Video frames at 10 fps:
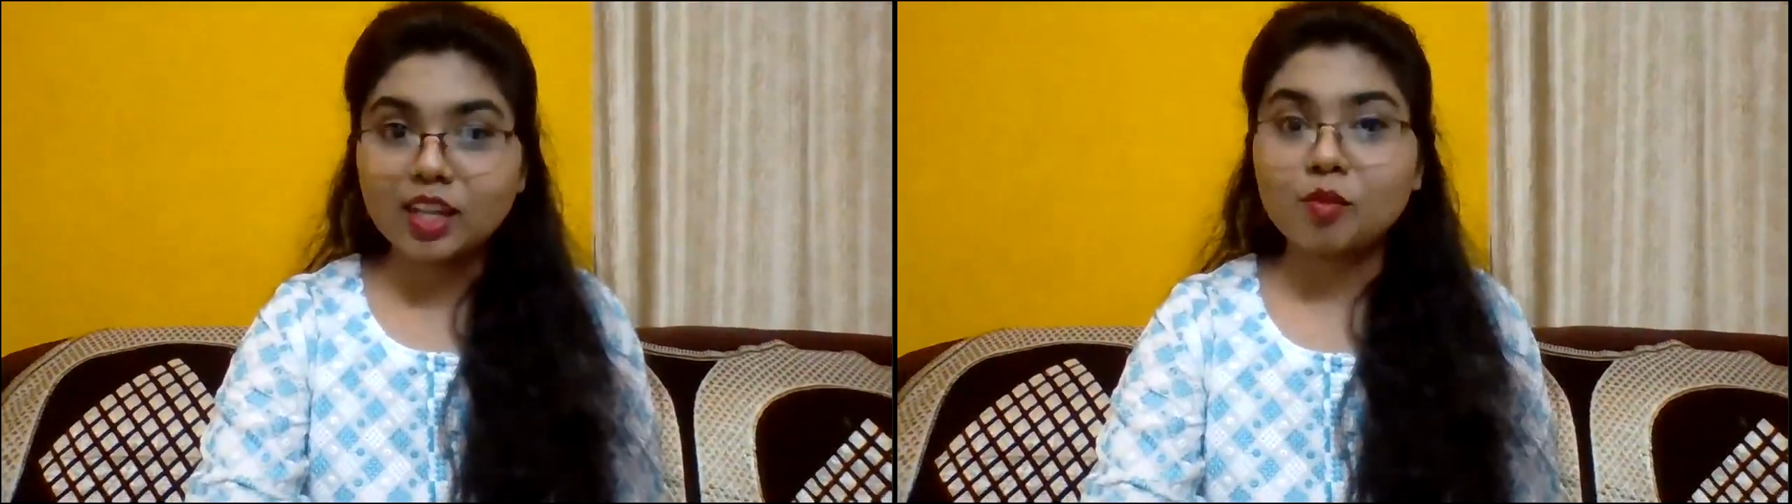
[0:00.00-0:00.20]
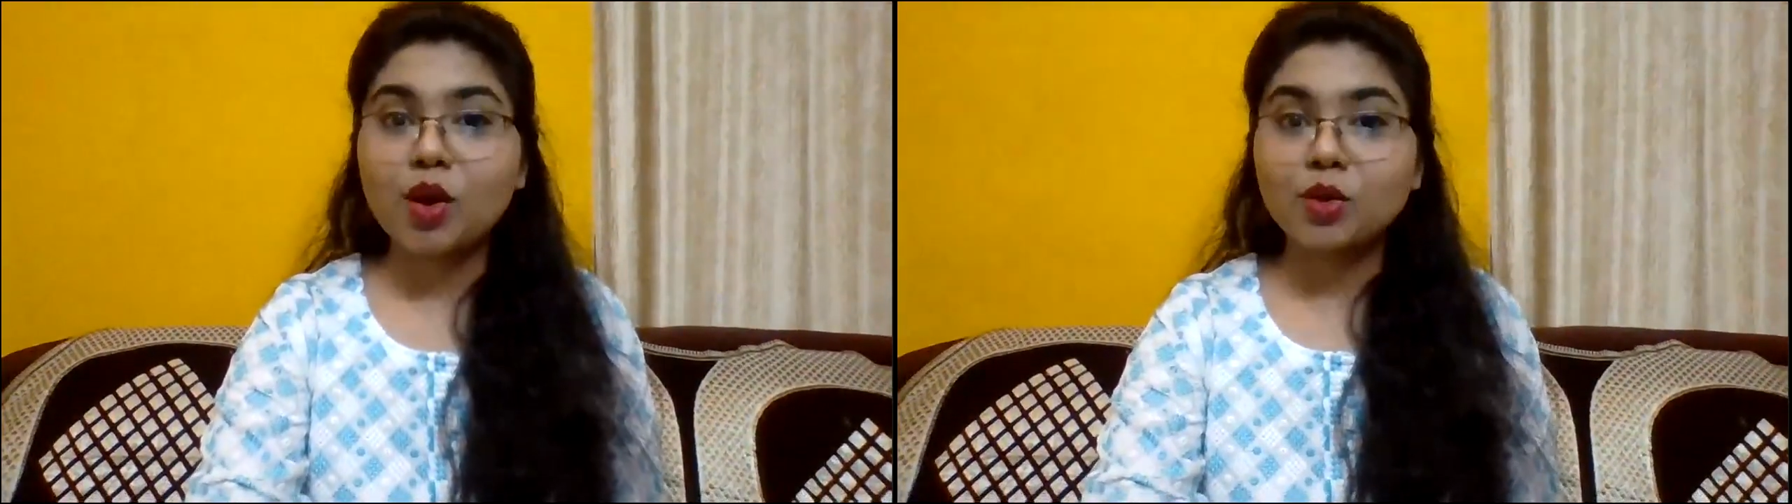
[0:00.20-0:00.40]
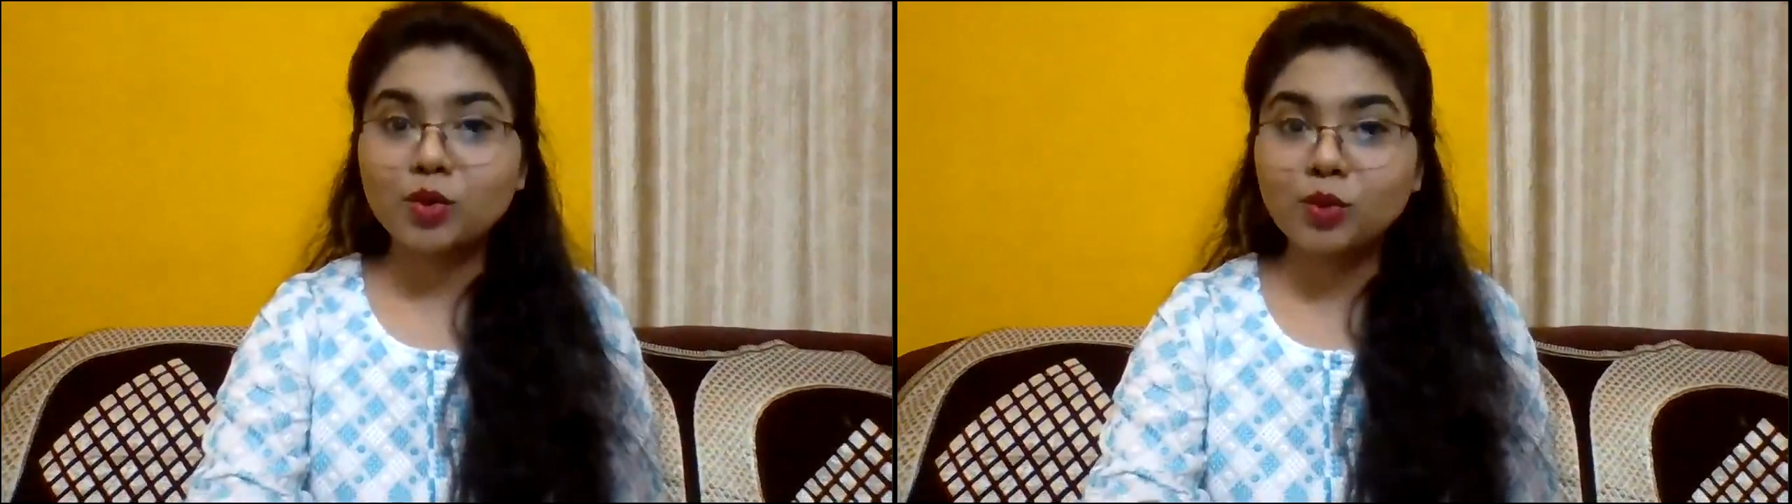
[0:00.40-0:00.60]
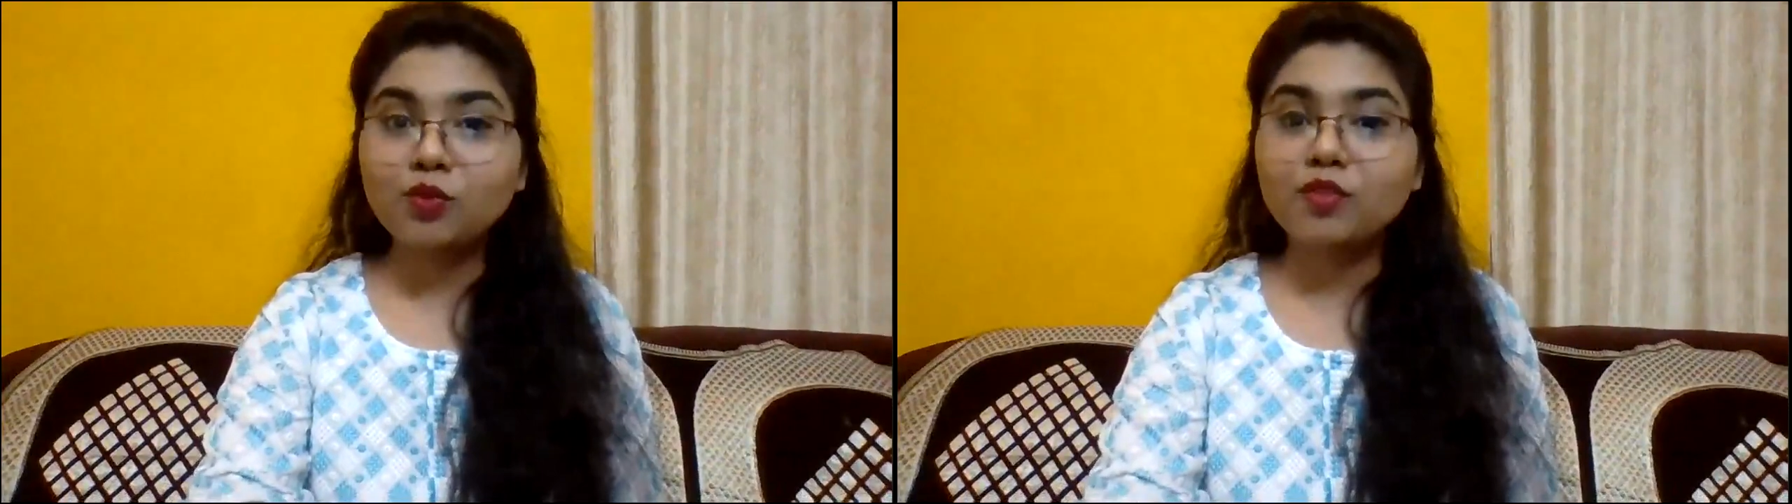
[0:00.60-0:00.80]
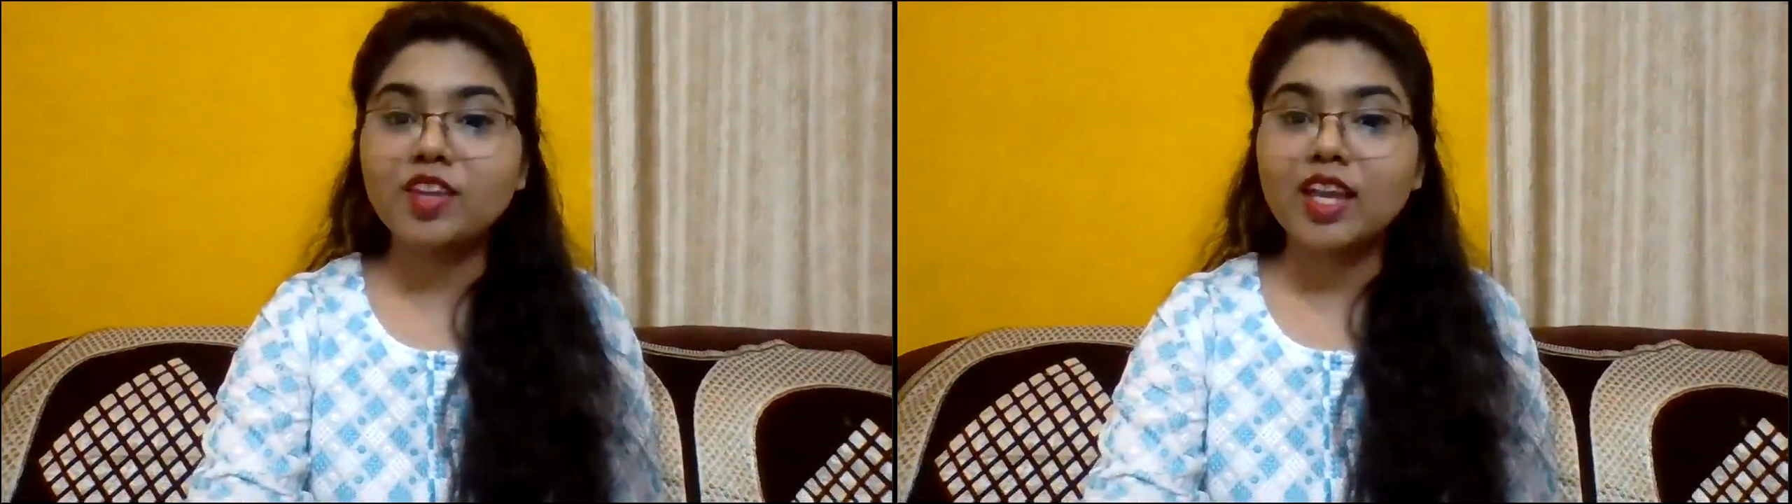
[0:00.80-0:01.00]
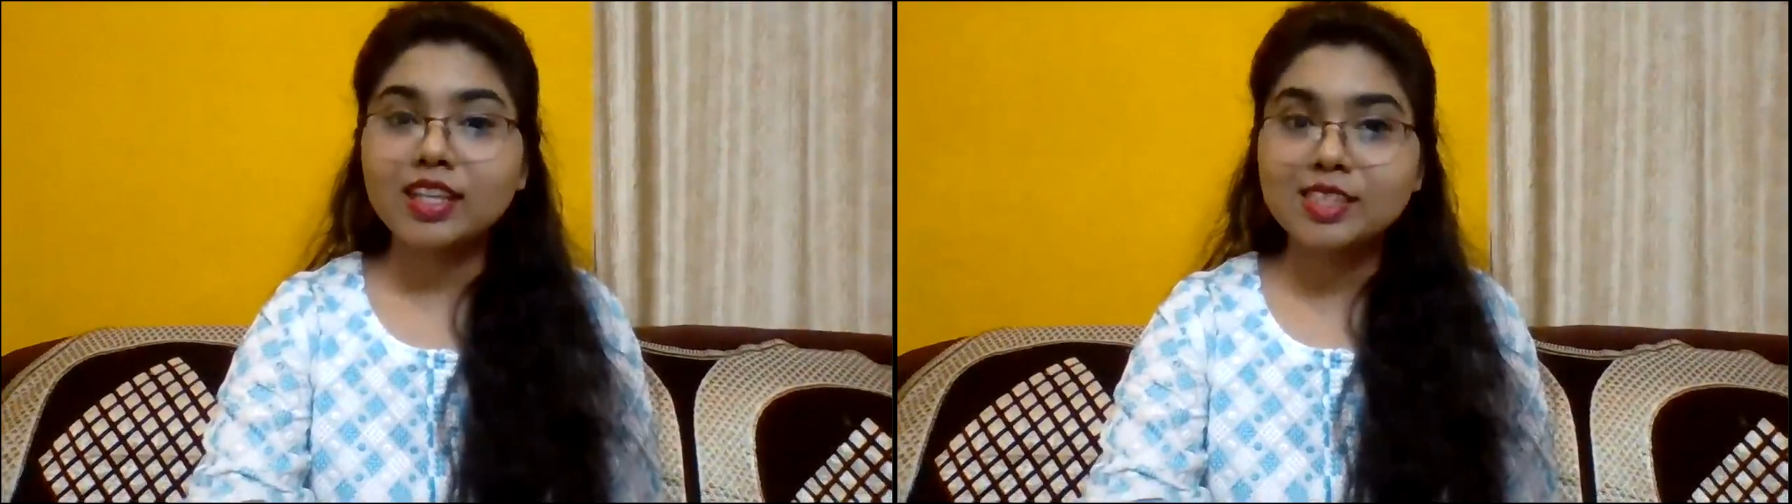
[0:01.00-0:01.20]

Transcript: About whom we are